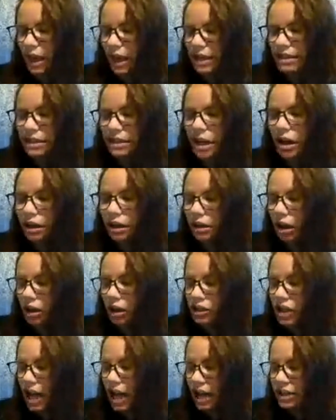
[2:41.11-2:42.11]
"I saw it
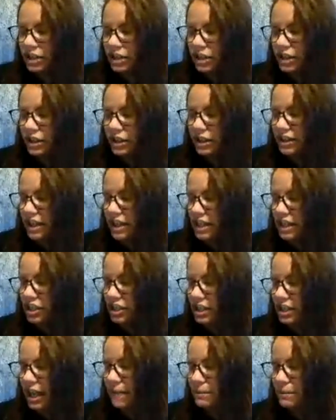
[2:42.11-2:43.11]
all, Josh. The thing
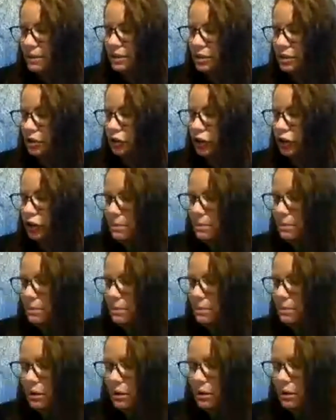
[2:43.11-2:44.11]
just came screaming
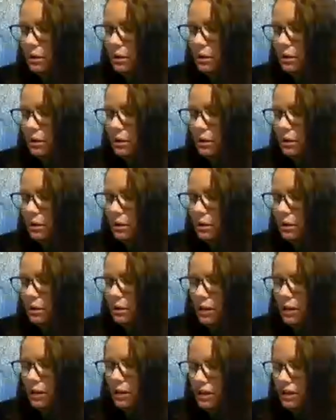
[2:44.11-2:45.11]
down out of the sky and
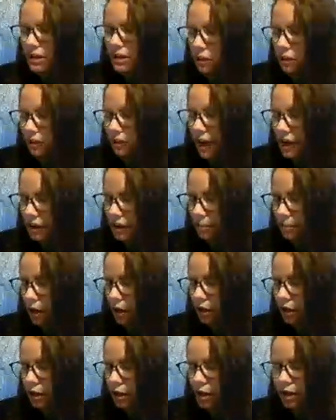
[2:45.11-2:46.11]
erupted into a
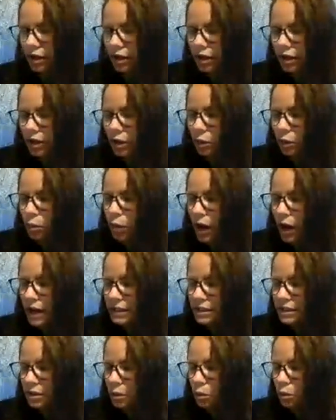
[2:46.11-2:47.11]
fireball."
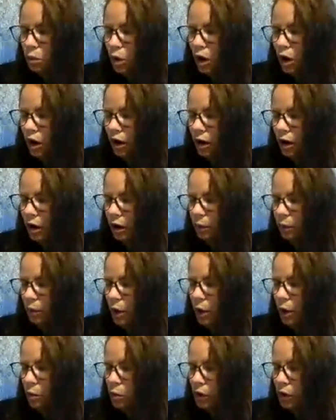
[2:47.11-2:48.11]
"What?
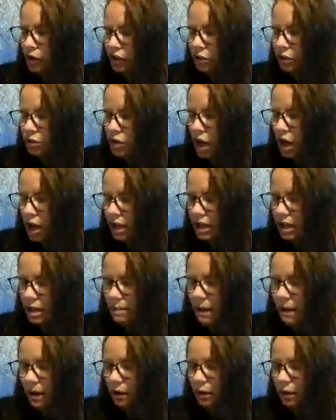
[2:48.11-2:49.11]
Whoa, what are you
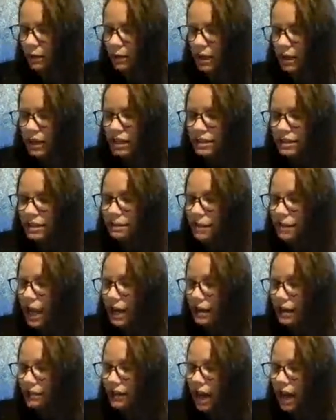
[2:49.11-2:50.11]
talking about?"
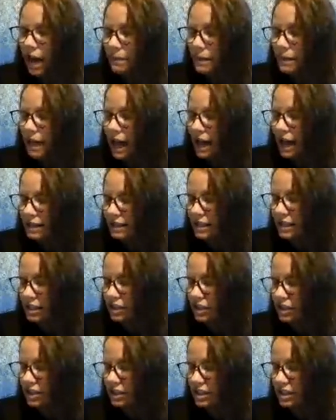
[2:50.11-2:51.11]
"Some kind of
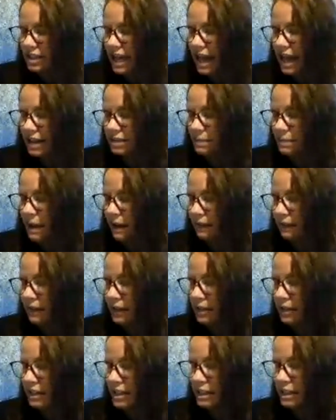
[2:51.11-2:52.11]
kamikaze just attacked
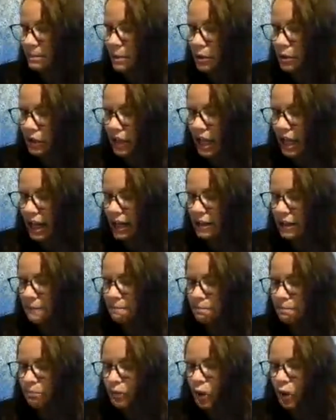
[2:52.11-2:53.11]
McPherson's
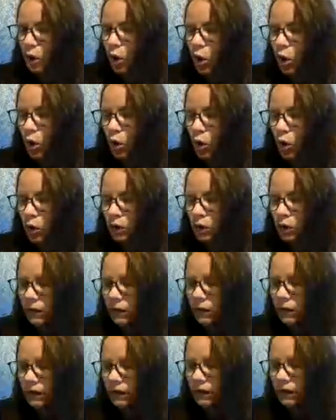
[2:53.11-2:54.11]
motorcade."
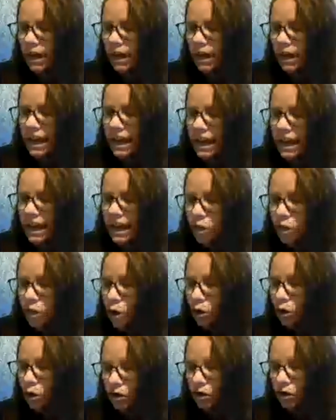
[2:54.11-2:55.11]
"Holy, it's
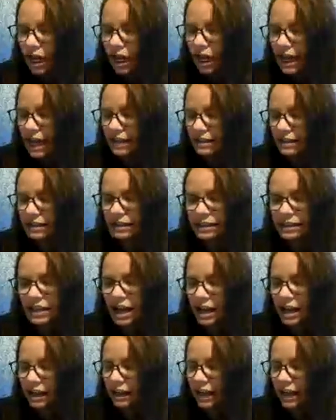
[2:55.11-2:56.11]
total chaos."
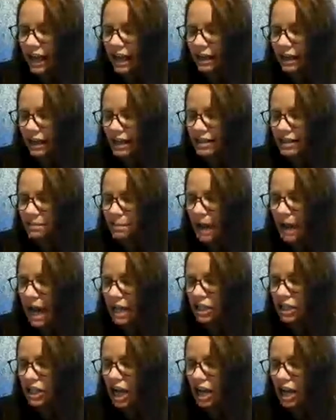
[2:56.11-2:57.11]
"Not again. It's
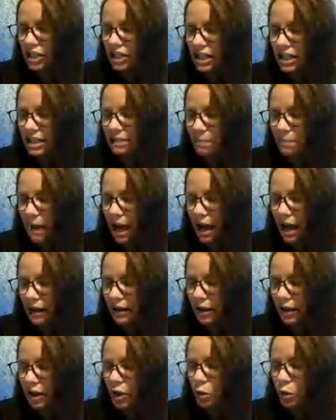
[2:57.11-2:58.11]
bad, Josh. It's
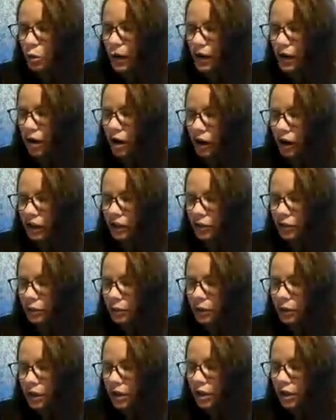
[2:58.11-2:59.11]
bad." "Where are
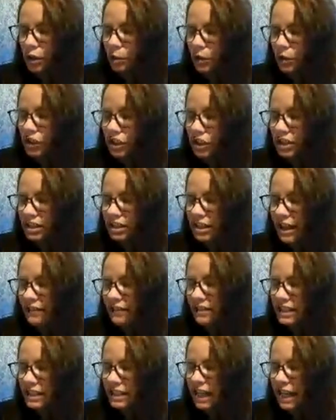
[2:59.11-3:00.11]
you?" "We just
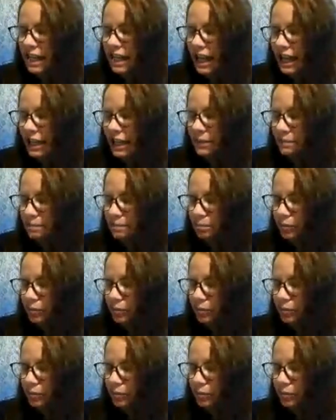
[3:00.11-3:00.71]
left DIA.